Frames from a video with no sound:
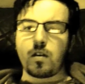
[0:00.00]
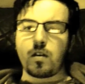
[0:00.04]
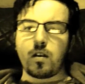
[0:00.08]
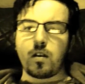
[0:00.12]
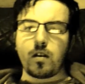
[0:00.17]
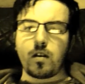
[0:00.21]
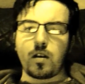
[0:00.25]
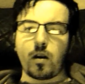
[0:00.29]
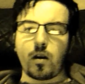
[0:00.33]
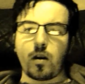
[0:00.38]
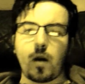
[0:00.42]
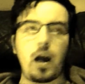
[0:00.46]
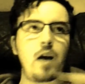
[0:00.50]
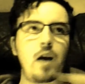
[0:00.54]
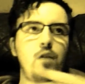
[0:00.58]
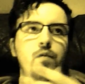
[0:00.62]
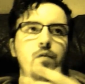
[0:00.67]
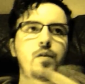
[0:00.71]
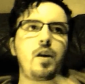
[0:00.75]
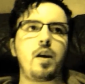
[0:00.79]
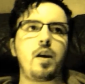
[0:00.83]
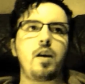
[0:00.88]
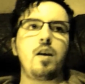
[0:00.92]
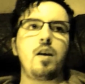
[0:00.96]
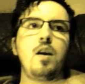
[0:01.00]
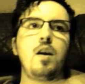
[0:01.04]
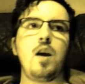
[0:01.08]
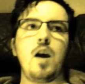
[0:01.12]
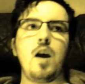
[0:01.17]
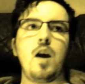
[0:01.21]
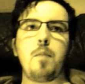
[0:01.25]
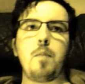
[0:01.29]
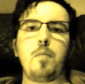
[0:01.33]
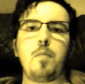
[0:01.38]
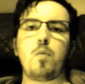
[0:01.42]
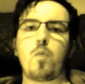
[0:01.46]
Healthcare
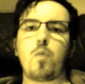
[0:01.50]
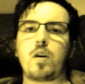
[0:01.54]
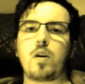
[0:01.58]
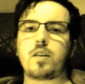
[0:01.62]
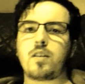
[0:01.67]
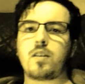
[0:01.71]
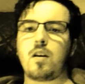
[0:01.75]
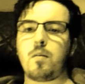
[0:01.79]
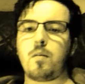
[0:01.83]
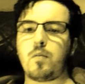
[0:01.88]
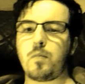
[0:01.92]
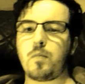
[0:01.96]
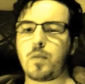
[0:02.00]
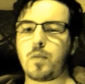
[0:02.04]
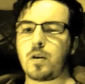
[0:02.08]
being one example.